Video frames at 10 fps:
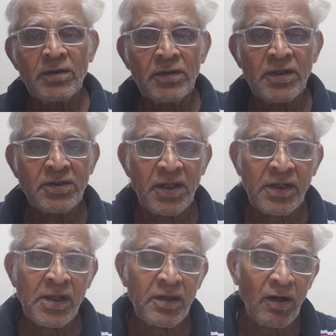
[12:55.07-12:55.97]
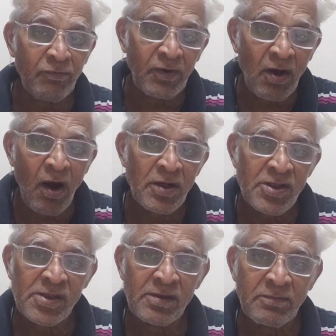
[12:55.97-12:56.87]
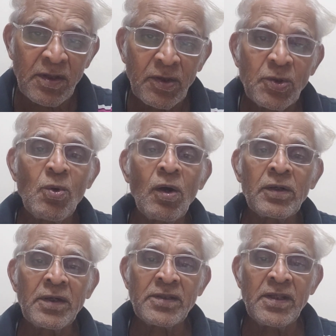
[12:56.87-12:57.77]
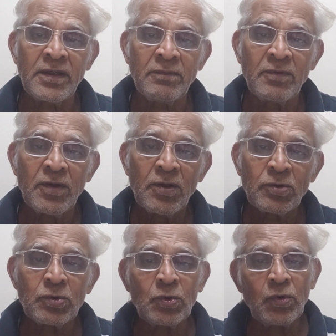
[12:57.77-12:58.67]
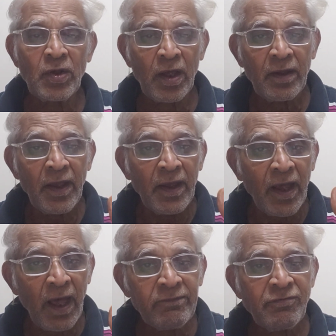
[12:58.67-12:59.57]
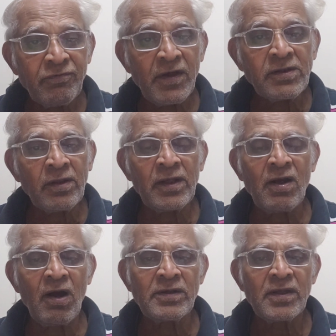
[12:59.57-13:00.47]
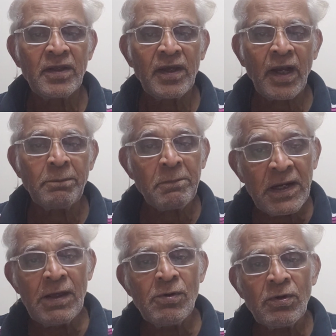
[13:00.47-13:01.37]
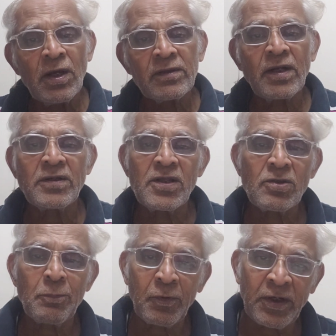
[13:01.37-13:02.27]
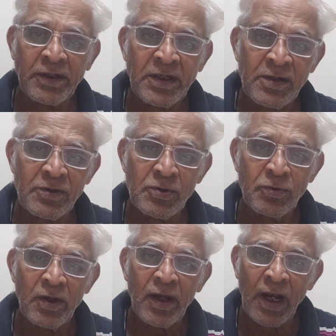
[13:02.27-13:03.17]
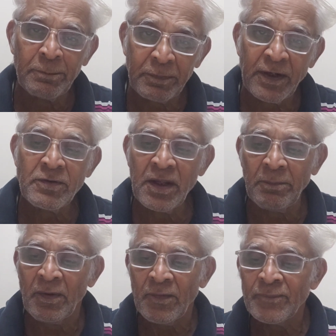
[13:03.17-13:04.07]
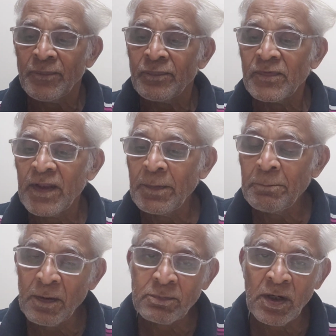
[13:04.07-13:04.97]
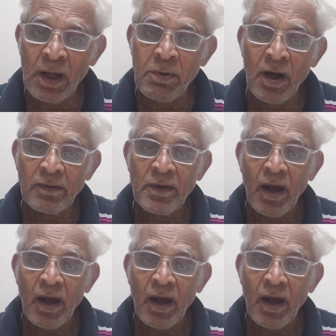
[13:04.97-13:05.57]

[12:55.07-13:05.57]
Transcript: is taking care of the gods, you are nothing. So have a faith on the God and believe that he is protecting you and pray to him. Then Padmanabha,